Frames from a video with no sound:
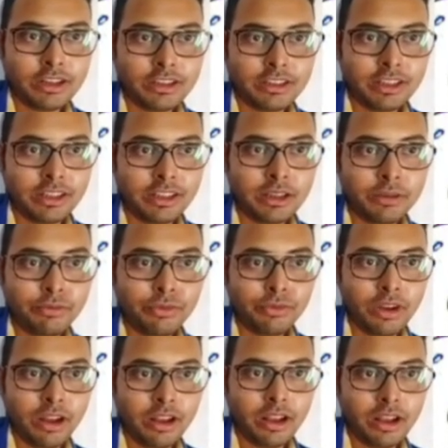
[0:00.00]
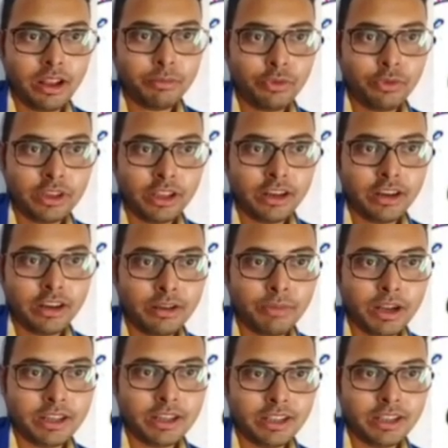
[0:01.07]
look at this. If I put
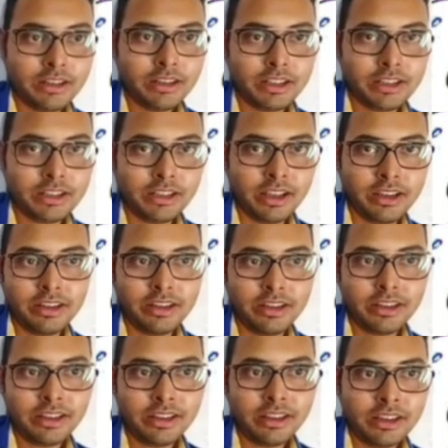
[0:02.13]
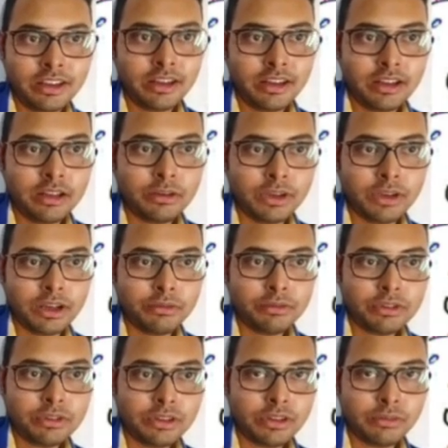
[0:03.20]
here a minus sign inside it,
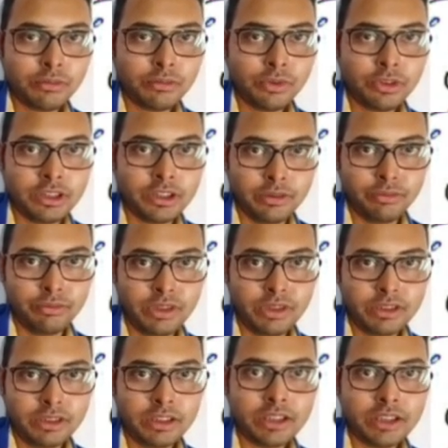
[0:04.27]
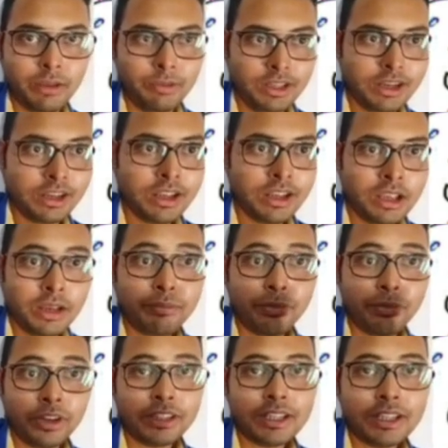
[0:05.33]
it becomes positive, means it's symmetric.
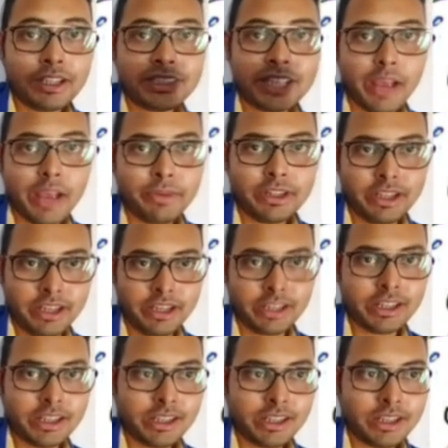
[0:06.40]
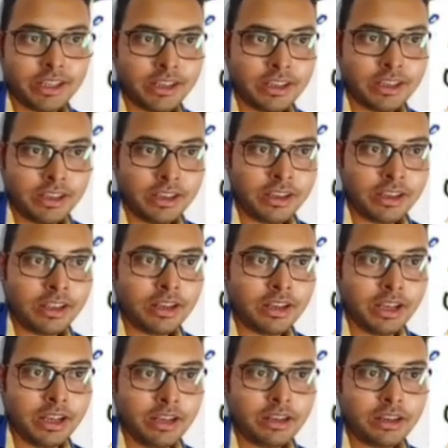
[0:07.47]
If potential is symmetric,
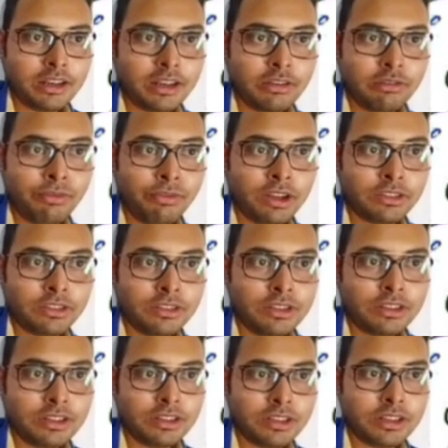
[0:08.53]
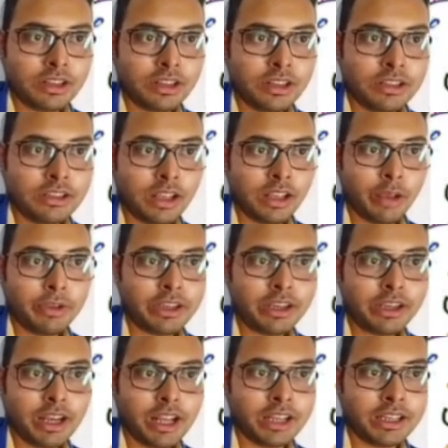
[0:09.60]
then wave function is
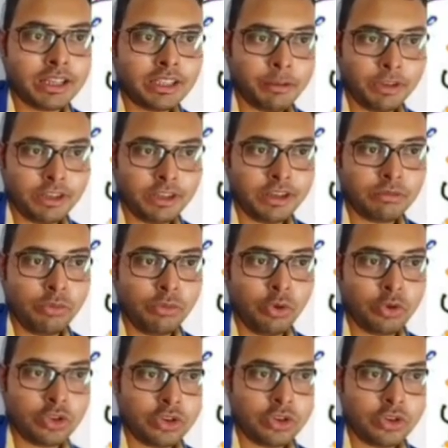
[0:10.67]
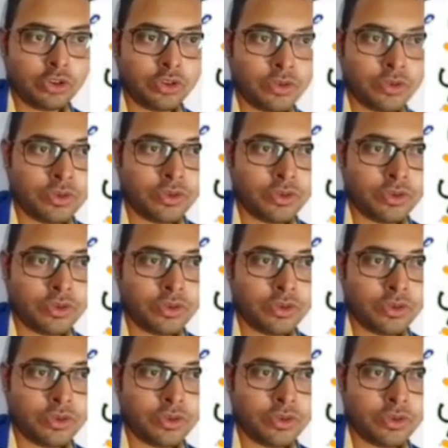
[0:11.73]
symmetric and anti-symmetric both,